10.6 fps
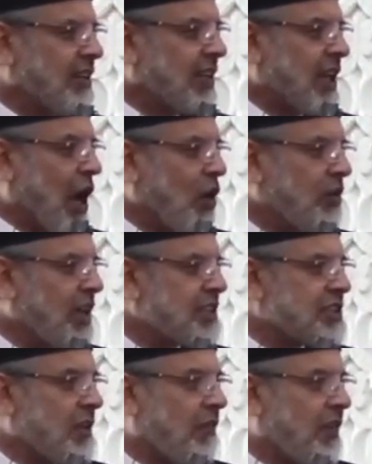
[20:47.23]
That how they are
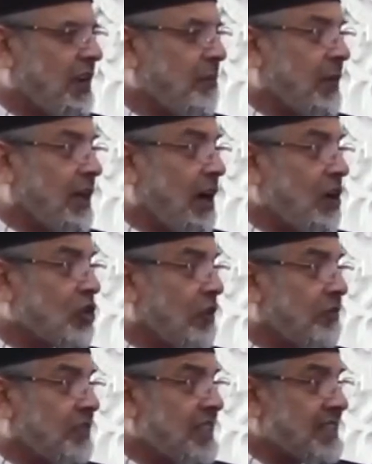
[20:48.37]
suffering because
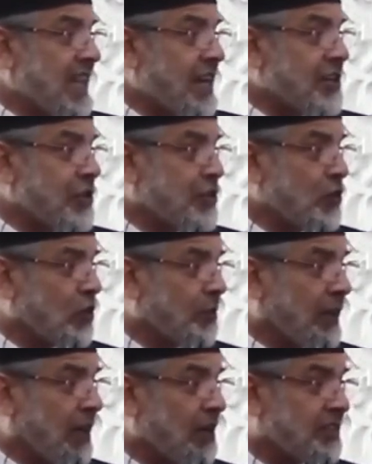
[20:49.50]
of this attitude.
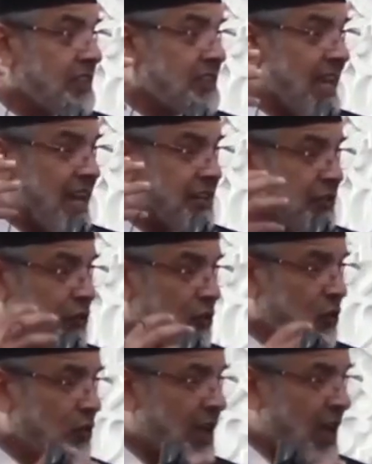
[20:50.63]
Because this
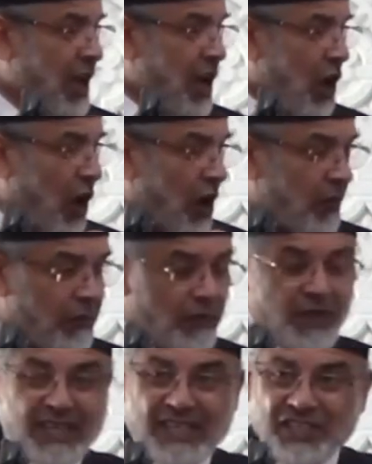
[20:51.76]
attitude of
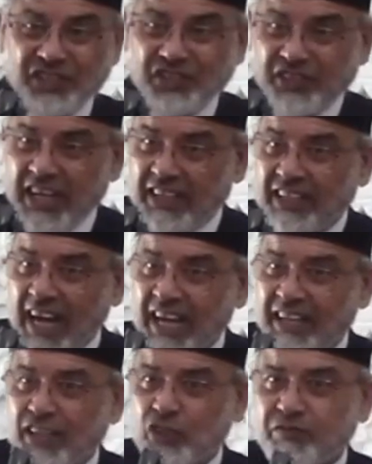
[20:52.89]

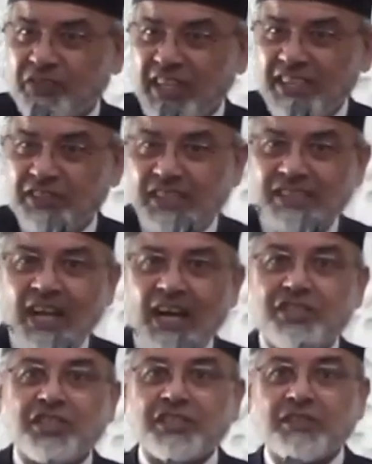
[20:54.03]
tightness of chest is
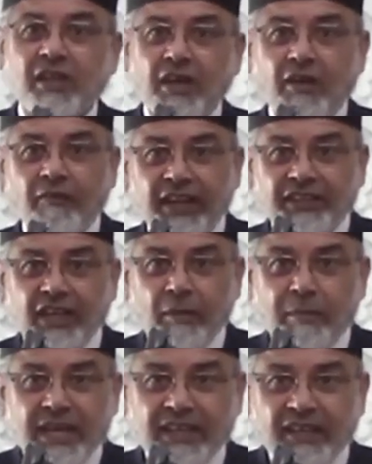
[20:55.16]
not just when they are
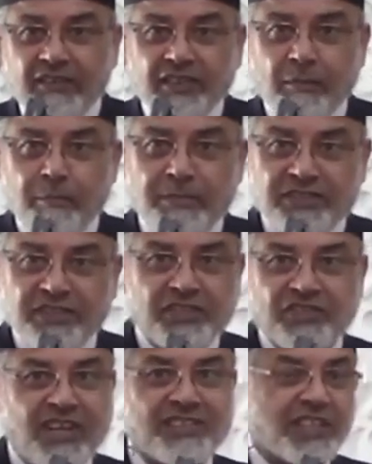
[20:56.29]
making some
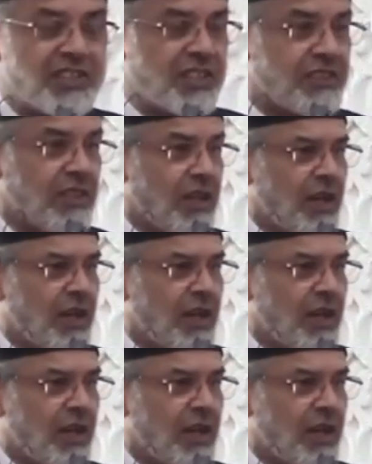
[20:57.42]
business transaction.